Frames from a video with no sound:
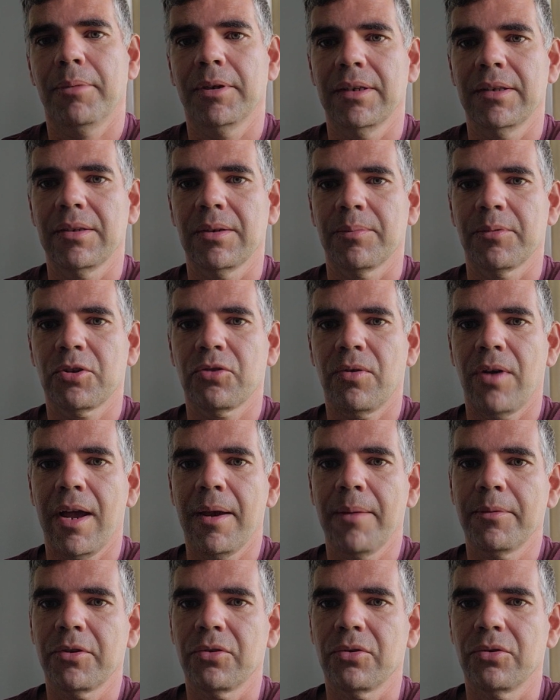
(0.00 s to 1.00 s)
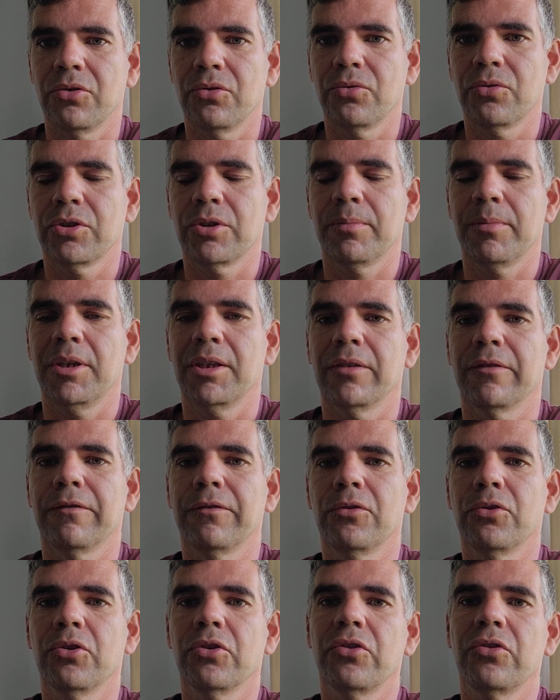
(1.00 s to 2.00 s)
please subscribe so you could be the
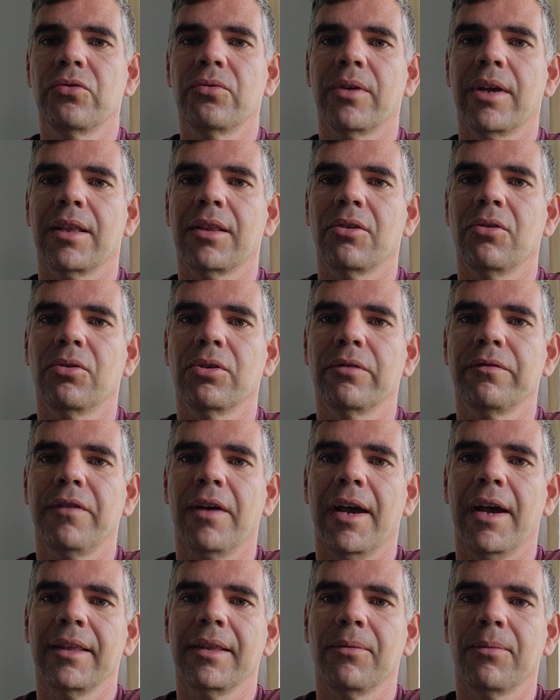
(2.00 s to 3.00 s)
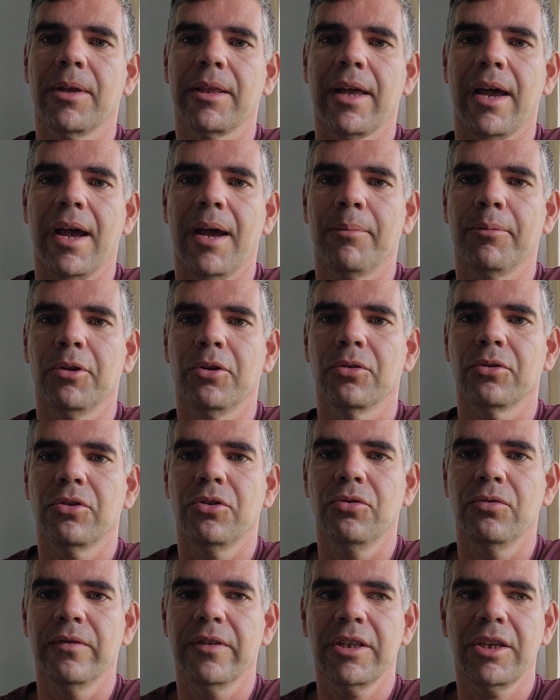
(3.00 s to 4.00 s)
first to get notified when I upload new